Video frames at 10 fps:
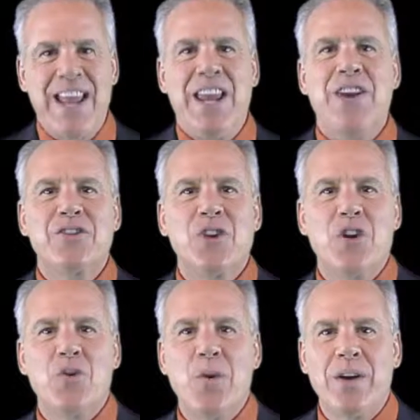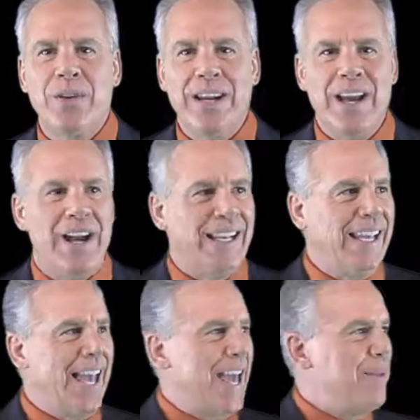Here's our query
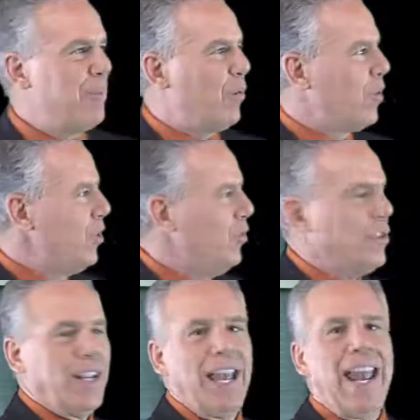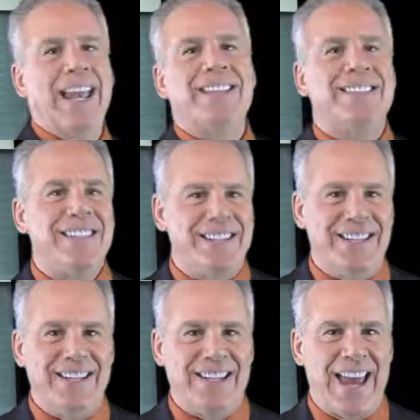again, but we're using ANSI
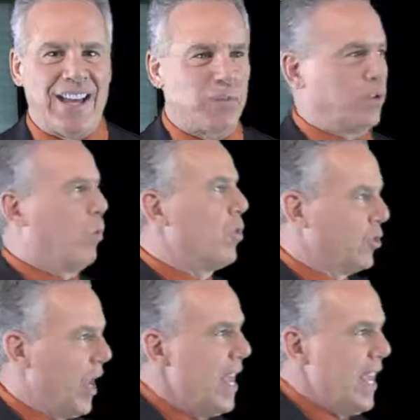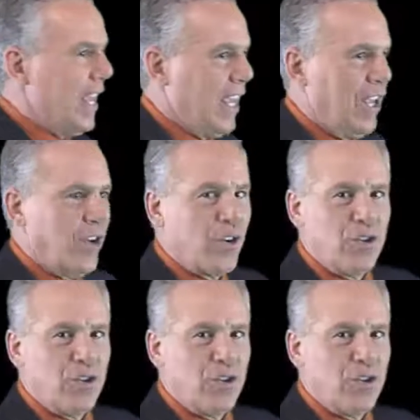syntax with the words inner